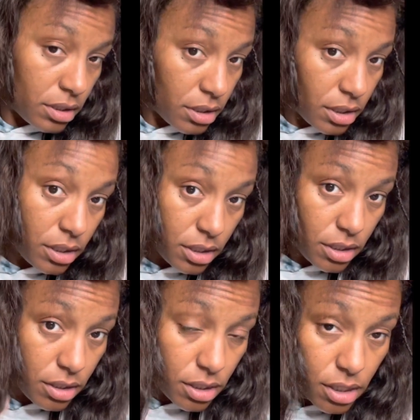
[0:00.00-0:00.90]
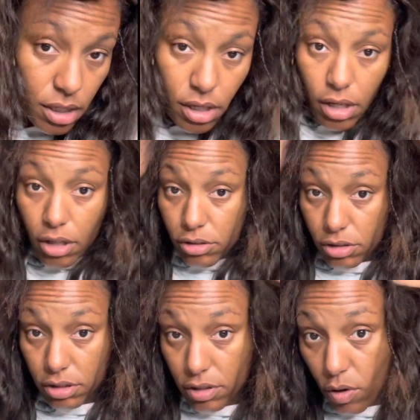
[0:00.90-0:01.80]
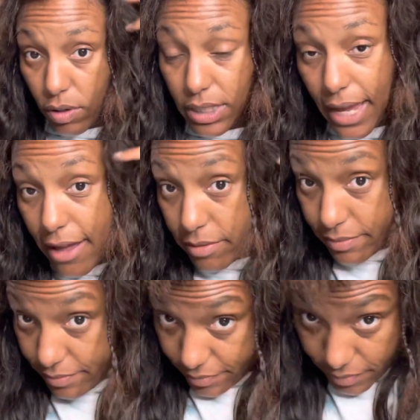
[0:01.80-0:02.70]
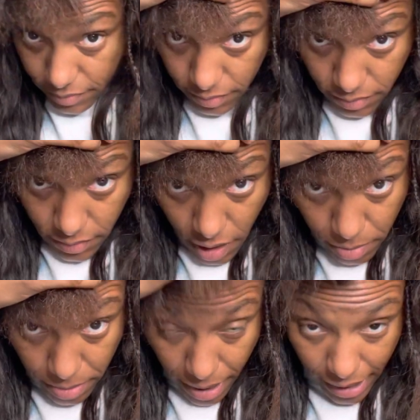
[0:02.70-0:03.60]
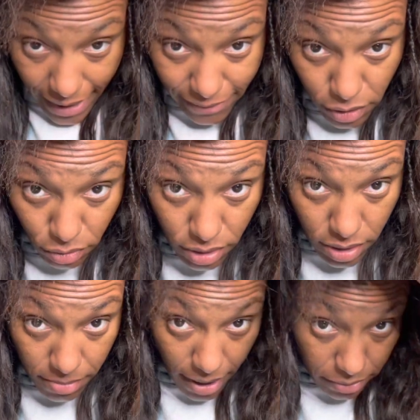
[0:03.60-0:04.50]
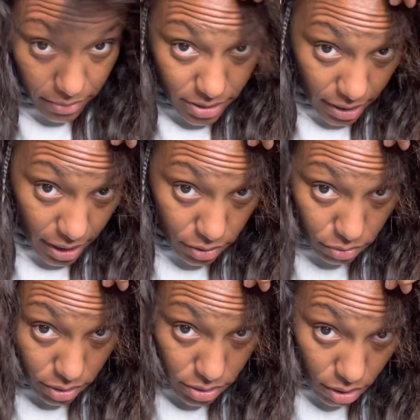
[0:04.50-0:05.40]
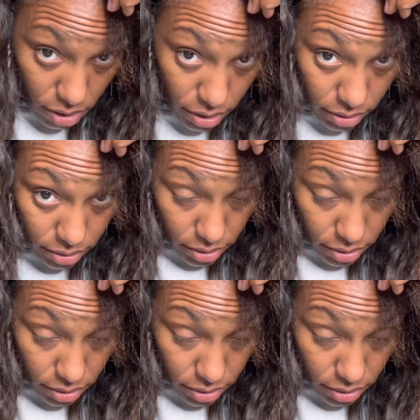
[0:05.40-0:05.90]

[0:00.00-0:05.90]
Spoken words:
And then sew it down. I'll be back. I have to do this in the bathroom because I can't do this on